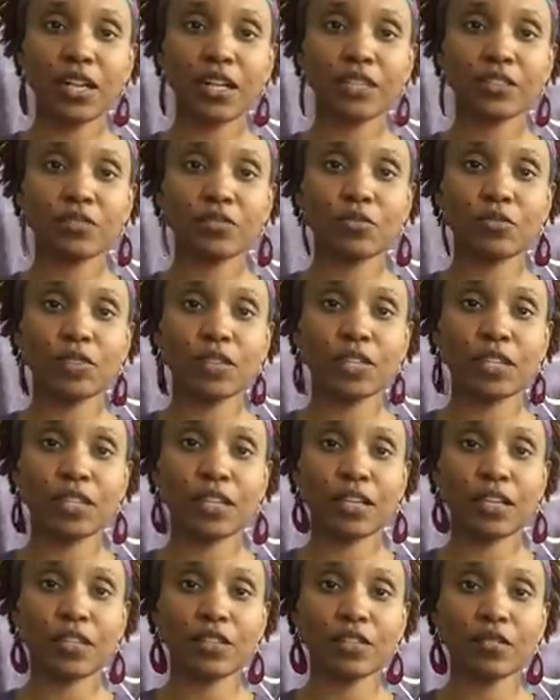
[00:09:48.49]
I do think
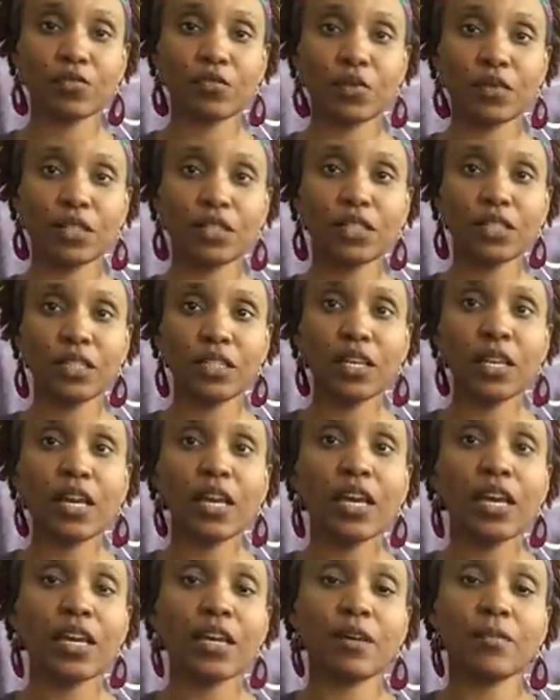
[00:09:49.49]
that it's really
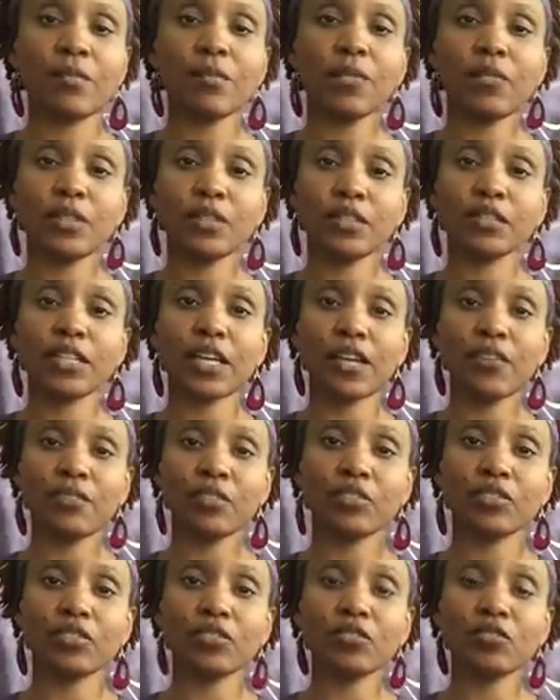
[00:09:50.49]
important to have a
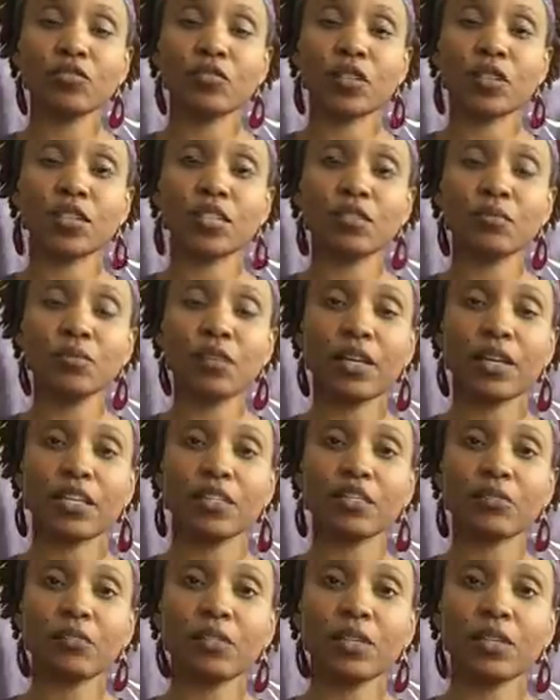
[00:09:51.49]
good stress
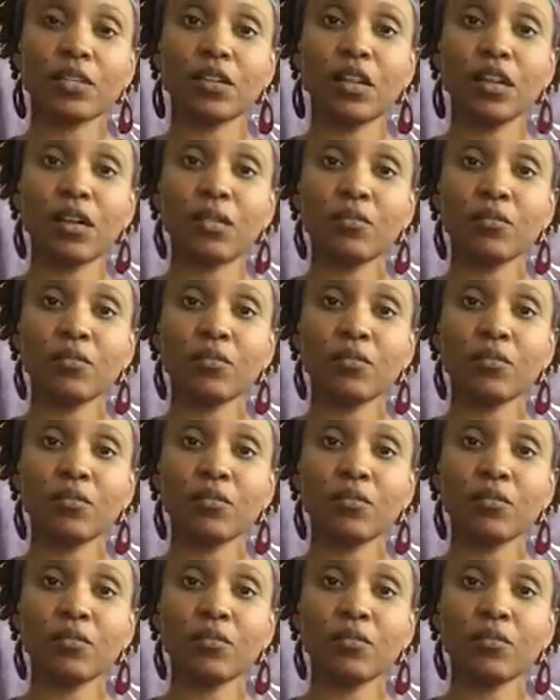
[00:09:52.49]
management